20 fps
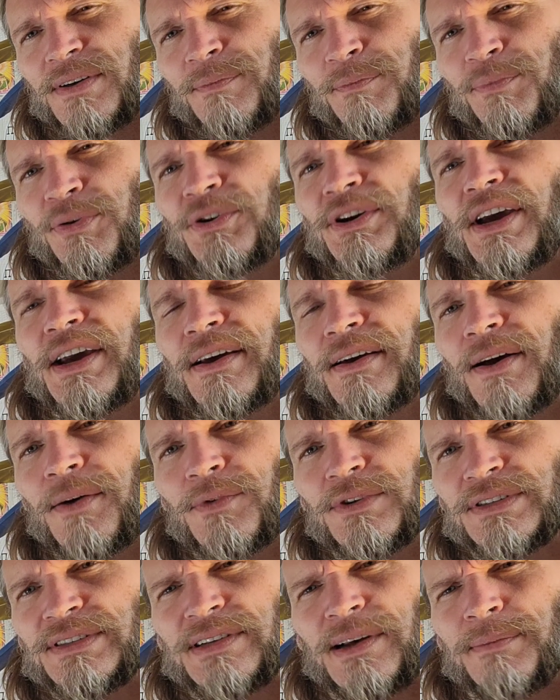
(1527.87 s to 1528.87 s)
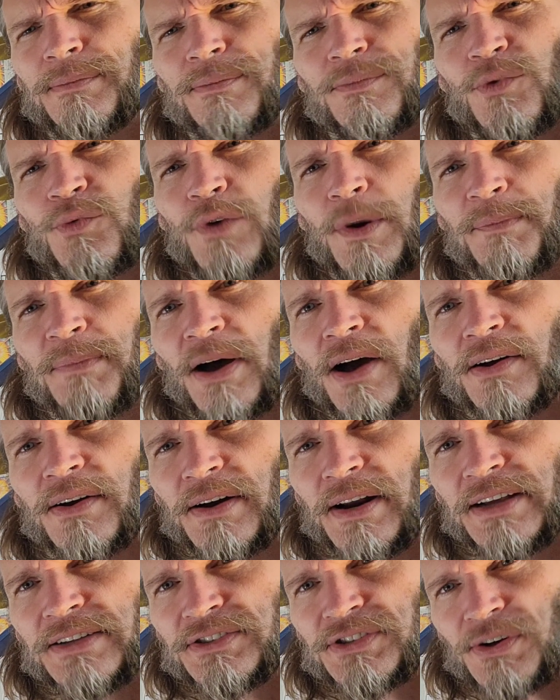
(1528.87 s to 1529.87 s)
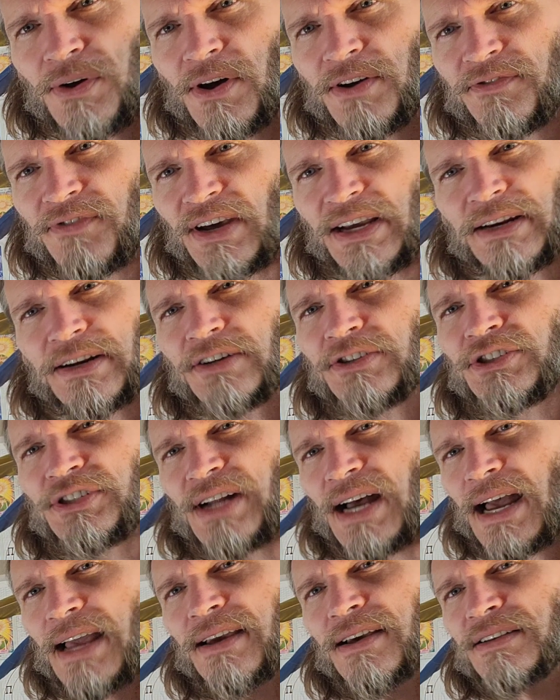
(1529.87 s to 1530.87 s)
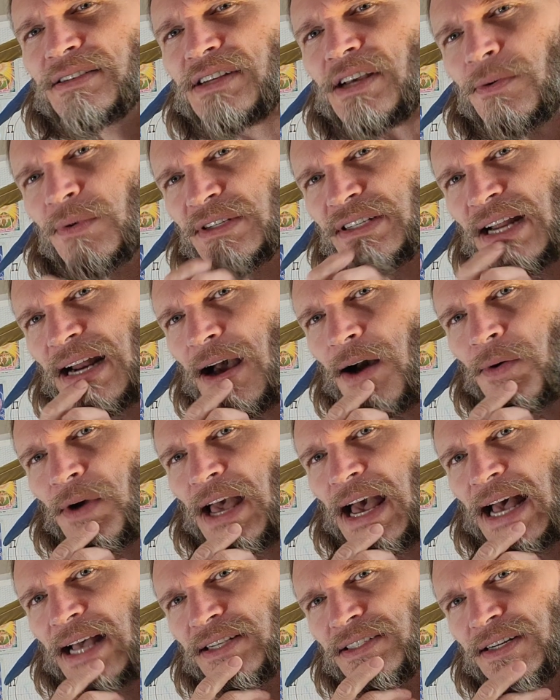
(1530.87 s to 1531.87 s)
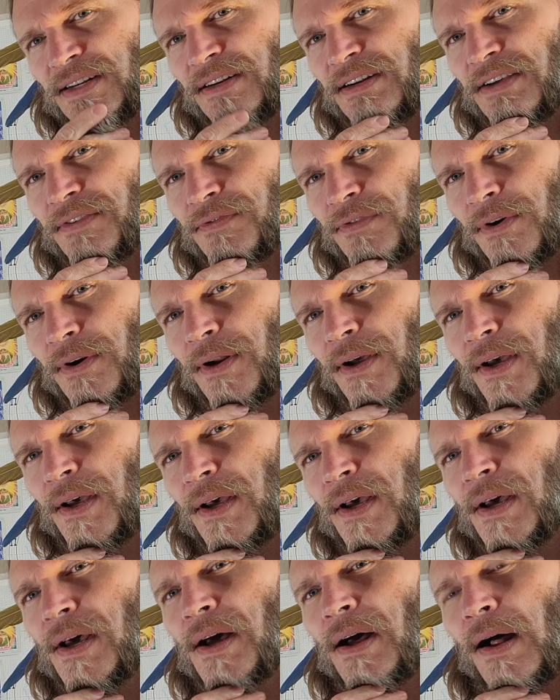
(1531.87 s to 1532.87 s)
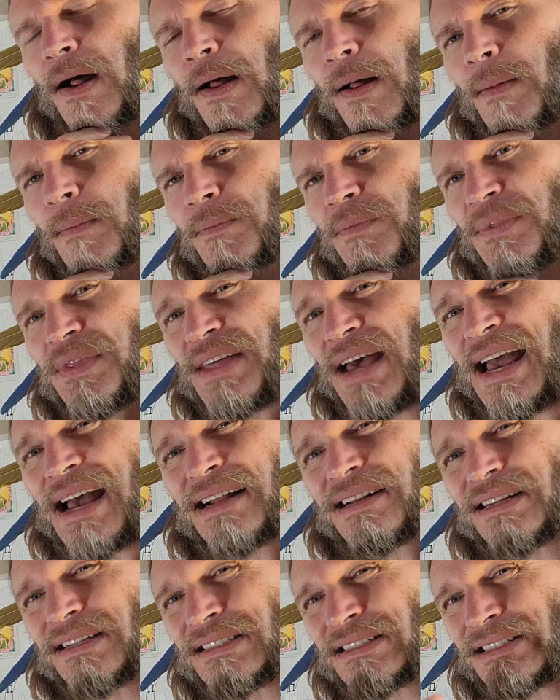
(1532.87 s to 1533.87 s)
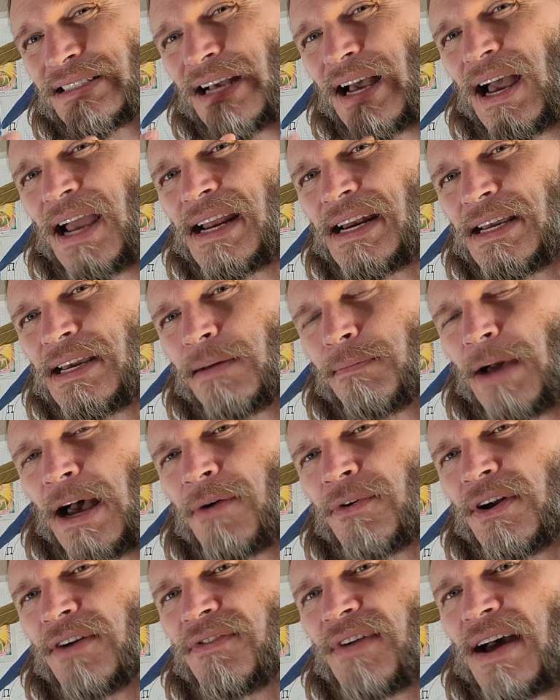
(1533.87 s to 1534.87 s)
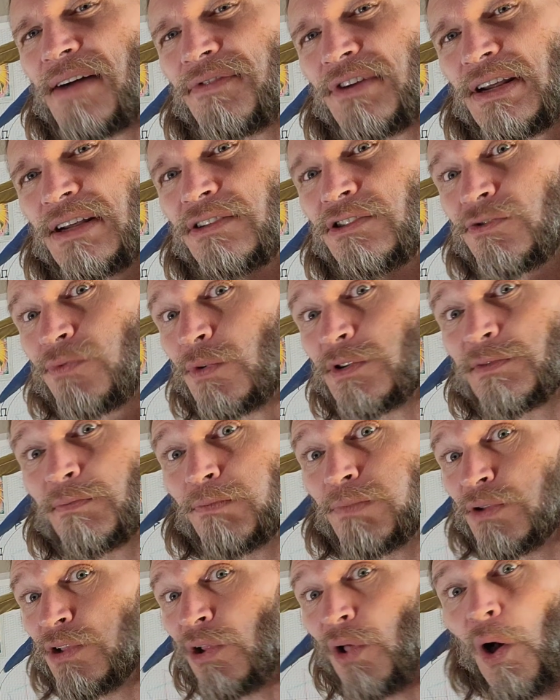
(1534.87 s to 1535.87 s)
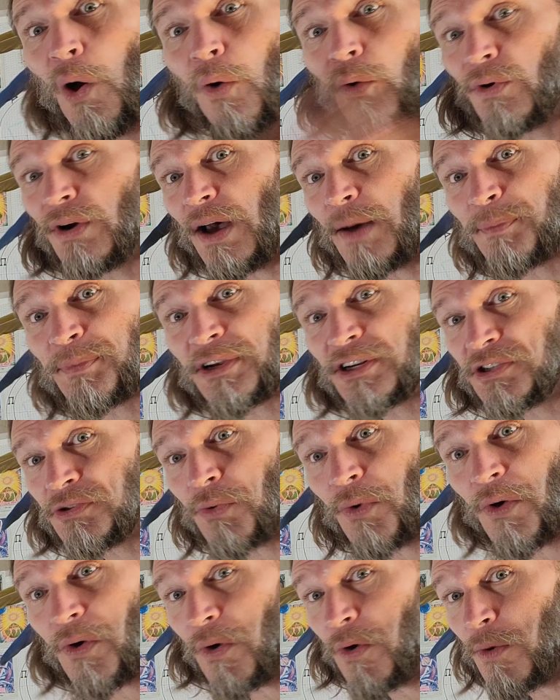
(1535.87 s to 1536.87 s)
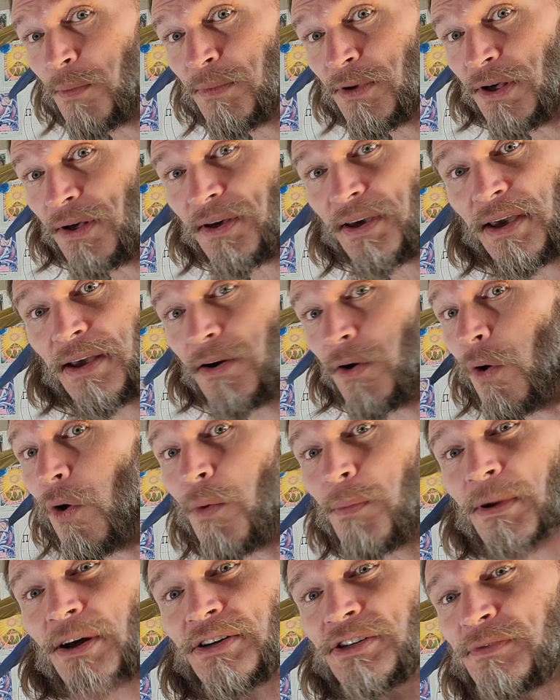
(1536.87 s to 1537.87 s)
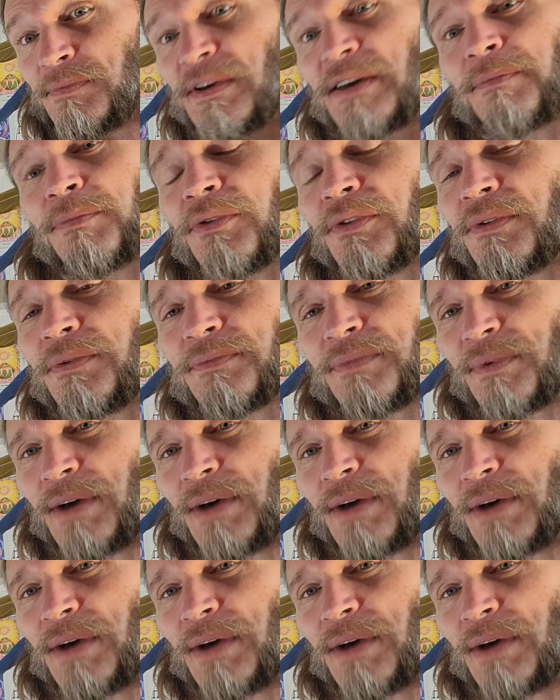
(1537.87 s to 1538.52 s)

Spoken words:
putting some repugnance on Wittgenstein because he was an outcast and different. That tiny amount of evidence was blown up into a whole book and a whole bunch of people